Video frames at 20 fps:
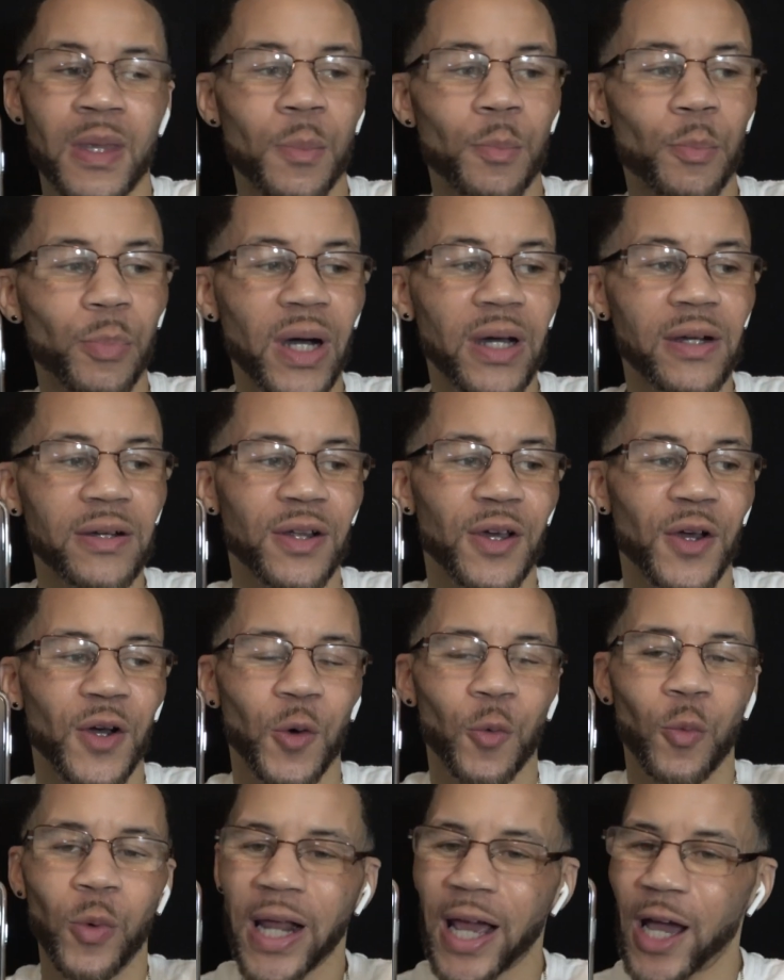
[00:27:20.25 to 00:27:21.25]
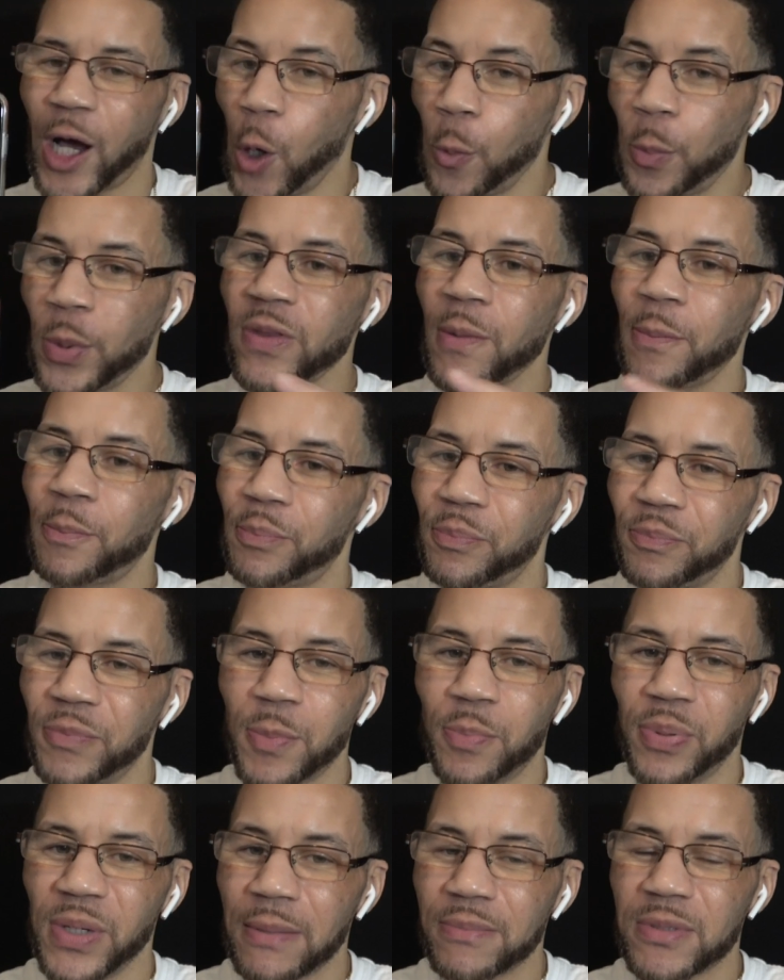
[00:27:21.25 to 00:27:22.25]
But when I open the
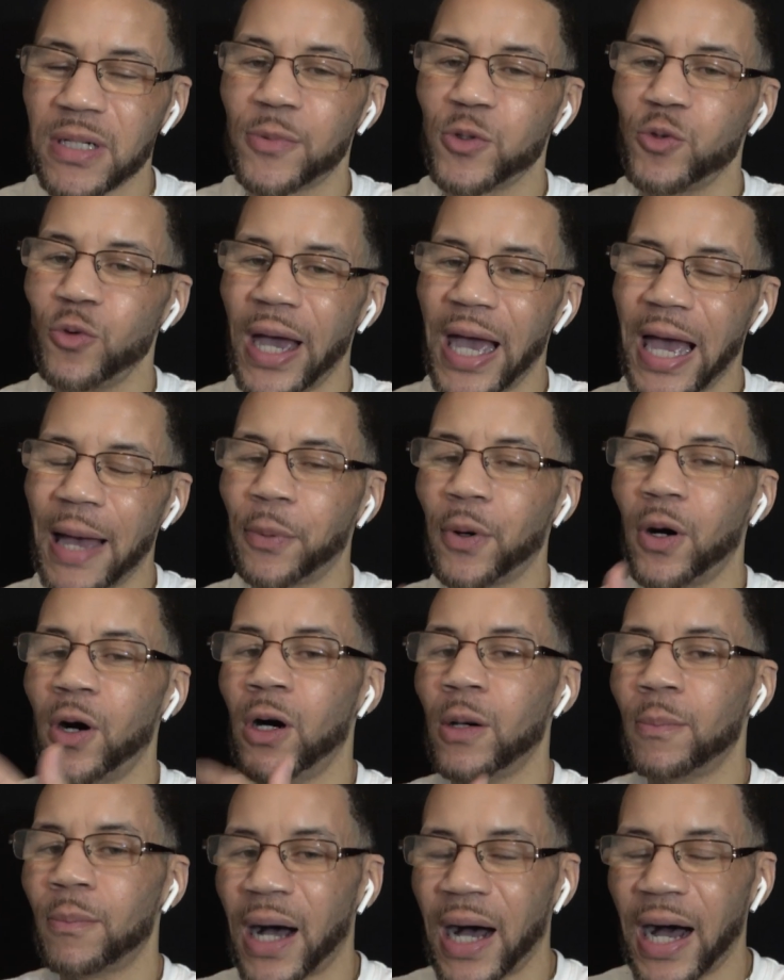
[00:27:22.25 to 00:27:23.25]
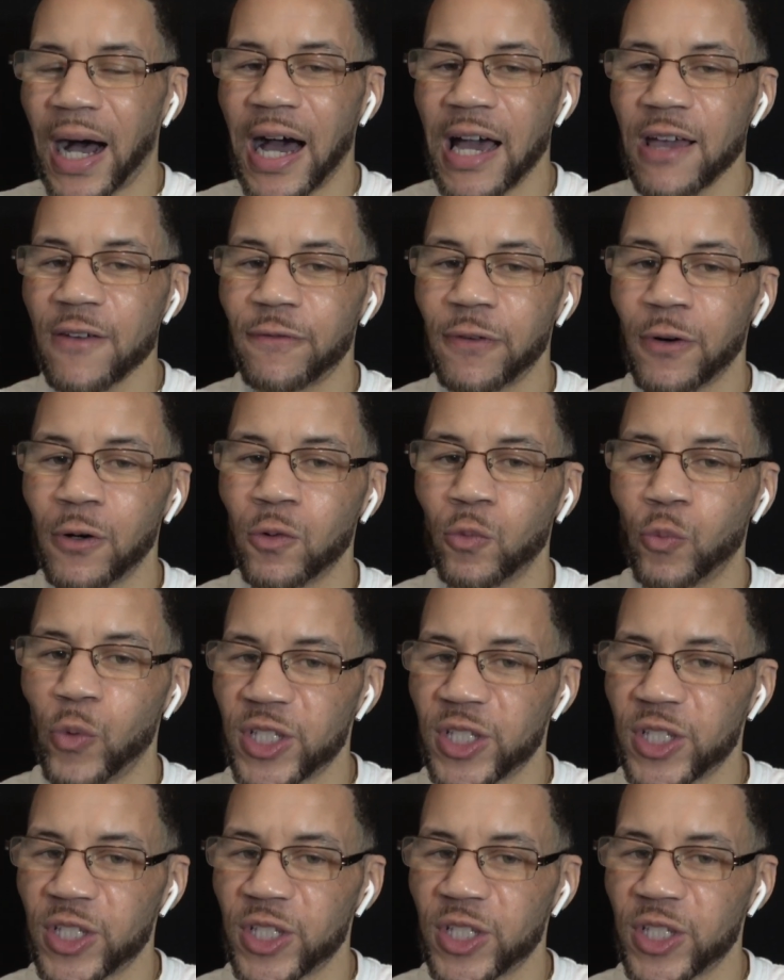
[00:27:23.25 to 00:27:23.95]
BMW app on my iPhone,